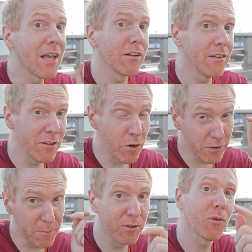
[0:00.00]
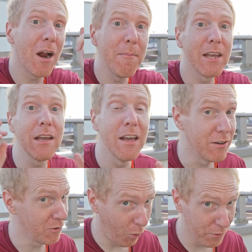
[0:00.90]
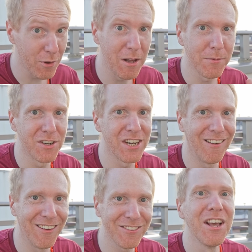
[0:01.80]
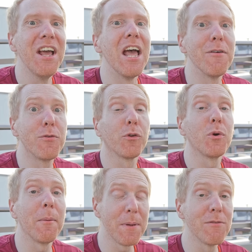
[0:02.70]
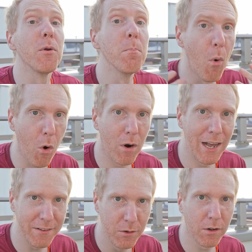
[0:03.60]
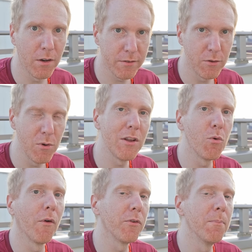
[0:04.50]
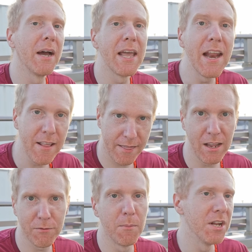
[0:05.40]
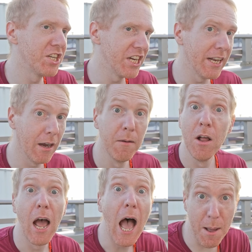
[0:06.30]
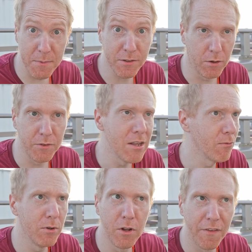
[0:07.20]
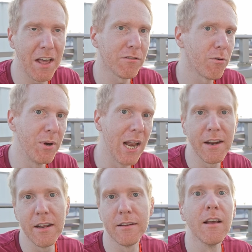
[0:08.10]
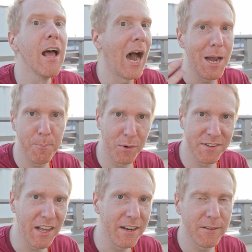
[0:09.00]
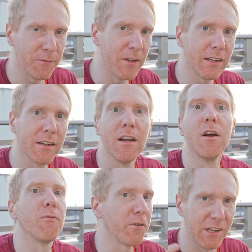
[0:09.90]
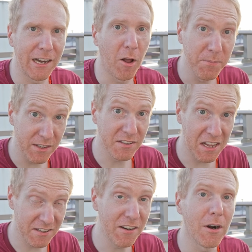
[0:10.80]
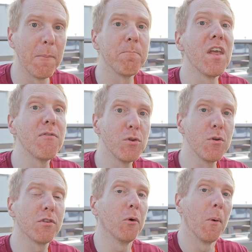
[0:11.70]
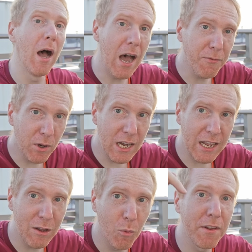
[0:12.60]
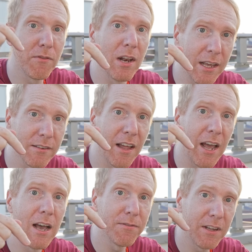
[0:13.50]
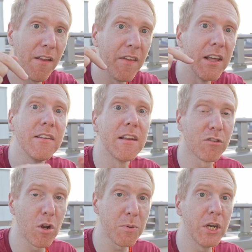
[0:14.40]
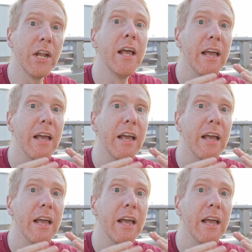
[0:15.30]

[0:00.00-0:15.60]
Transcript: can consider subscribing. It also helps the channel out. If you want to help even more at no cost to you and you want to buy anything from Agena, Amazon, even non-astro related, High Point Scientific, First Light Optics, etc. If you do so after clicking one of the links that I have down in the description,